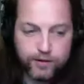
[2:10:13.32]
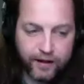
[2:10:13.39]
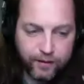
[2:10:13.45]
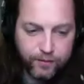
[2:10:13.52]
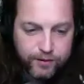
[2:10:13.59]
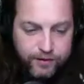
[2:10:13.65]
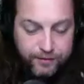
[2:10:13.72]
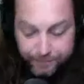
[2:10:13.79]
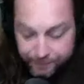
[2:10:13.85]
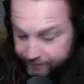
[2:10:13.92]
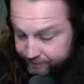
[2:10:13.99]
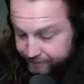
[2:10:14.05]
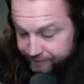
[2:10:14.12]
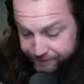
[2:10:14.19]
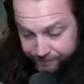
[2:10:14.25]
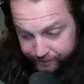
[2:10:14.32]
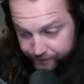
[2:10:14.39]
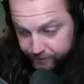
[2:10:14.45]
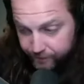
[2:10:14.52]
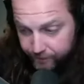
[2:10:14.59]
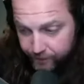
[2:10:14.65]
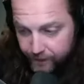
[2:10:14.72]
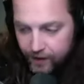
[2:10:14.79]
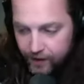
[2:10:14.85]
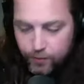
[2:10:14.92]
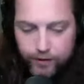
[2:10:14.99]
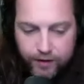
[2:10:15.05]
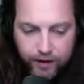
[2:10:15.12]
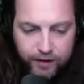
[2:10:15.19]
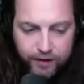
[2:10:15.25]
I
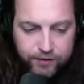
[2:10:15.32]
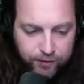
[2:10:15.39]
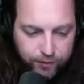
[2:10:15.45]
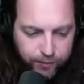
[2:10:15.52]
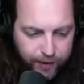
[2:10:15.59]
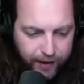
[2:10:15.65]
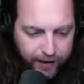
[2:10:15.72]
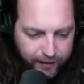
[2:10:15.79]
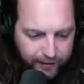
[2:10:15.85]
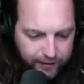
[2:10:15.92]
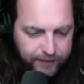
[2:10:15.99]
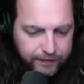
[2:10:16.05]
would like to